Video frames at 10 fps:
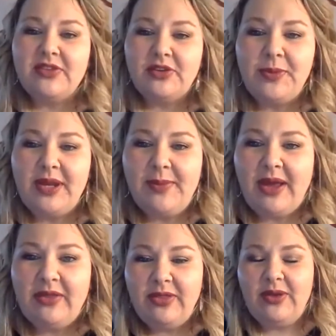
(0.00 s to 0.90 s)
a little bit
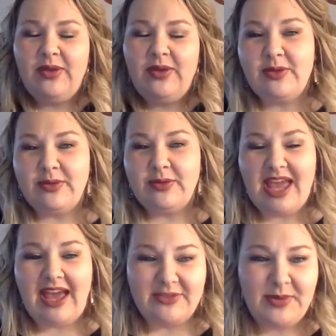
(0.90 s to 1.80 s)
about the, those
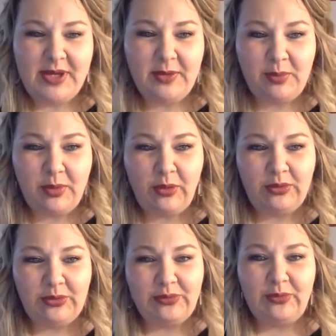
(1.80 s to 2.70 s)
calves being
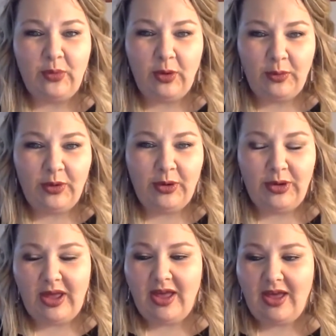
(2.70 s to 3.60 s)
pulled
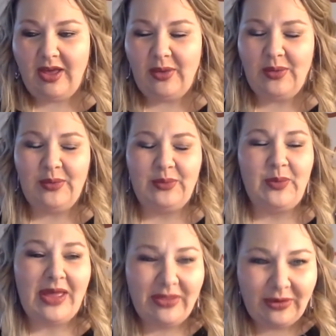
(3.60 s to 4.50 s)
forward, uh,
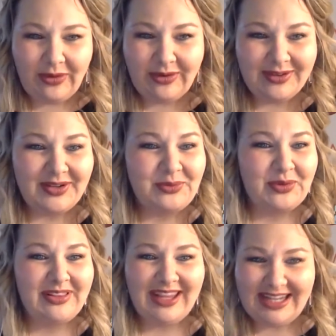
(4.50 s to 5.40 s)
weather
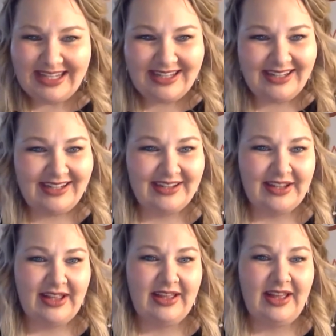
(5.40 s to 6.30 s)
related,
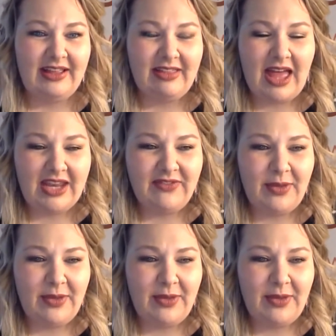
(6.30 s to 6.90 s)
uh, a lot of